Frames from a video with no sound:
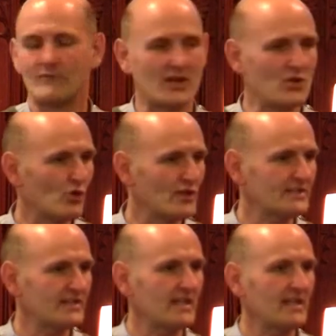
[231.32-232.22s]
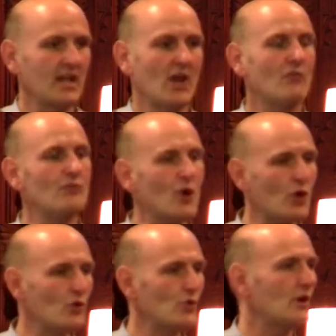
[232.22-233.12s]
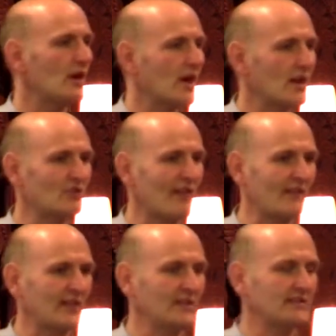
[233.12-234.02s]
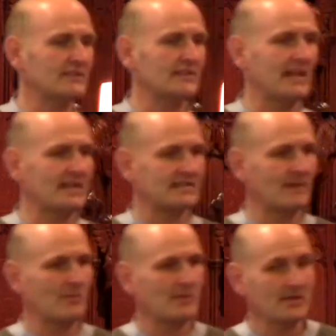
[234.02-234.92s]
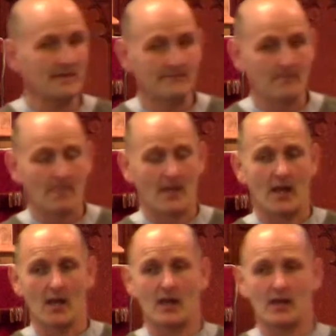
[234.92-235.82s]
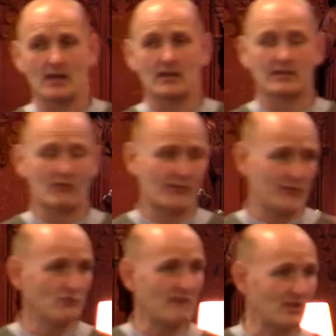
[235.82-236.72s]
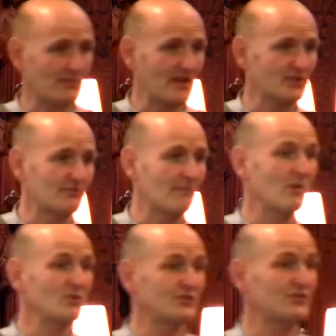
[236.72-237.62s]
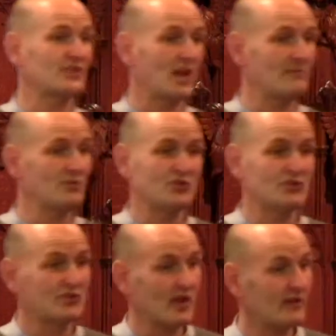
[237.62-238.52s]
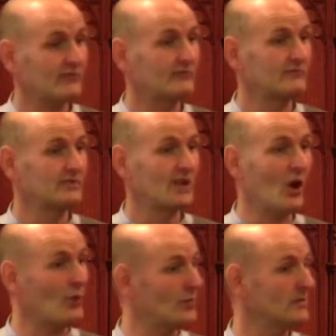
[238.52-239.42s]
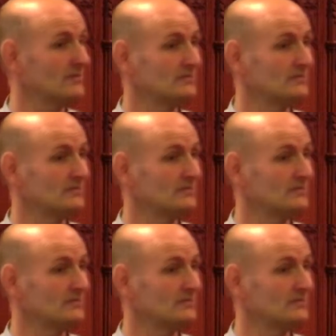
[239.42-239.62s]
very noisy, no uh, traffic lights in Addis Ababa. Uh, there are a few roundabouts, but most of the time you just kind of go.